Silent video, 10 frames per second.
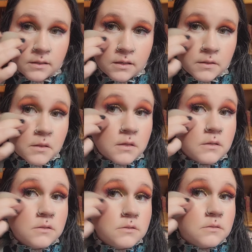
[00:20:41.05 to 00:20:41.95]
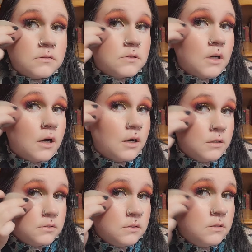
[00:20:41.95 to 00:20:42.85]
and literally just
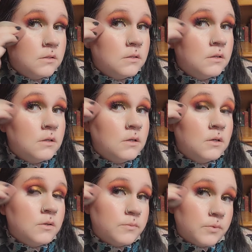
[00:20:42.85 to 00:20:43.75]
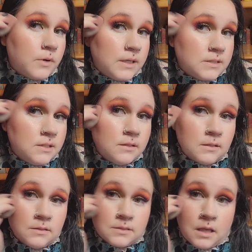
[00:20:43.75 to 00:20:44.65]
start
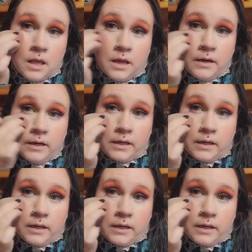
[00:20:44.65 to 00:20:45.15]
pressing this in.